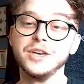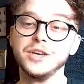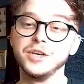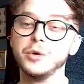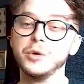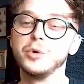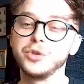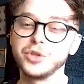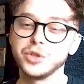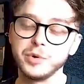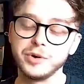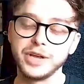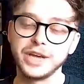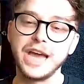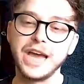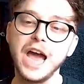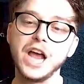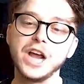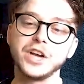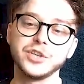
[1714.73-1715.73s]
You also want to
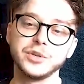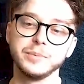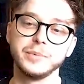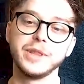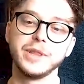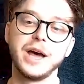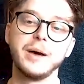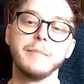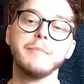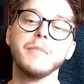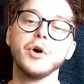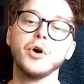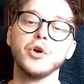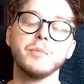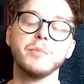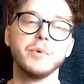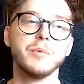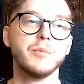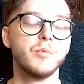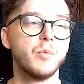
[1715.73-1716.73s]
catch them at that
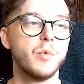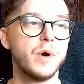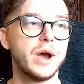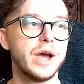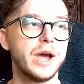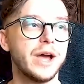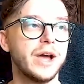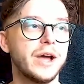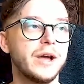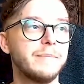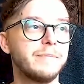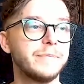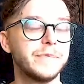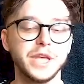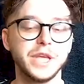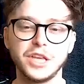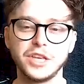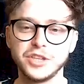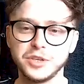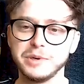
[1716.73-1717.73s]
moment where
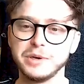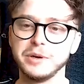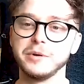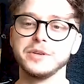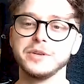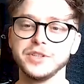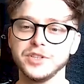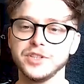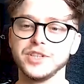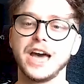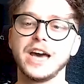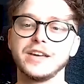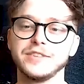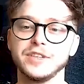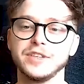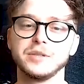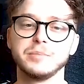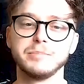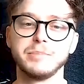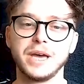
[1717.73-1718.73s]
the experience is at
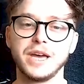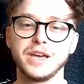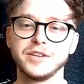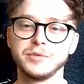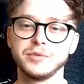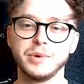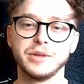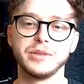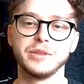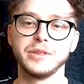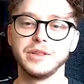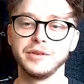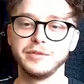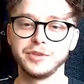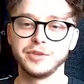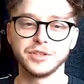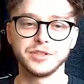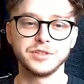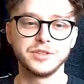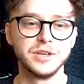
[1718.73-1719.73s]
its best, whether they've
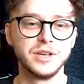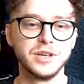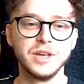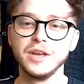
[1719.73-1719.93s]
just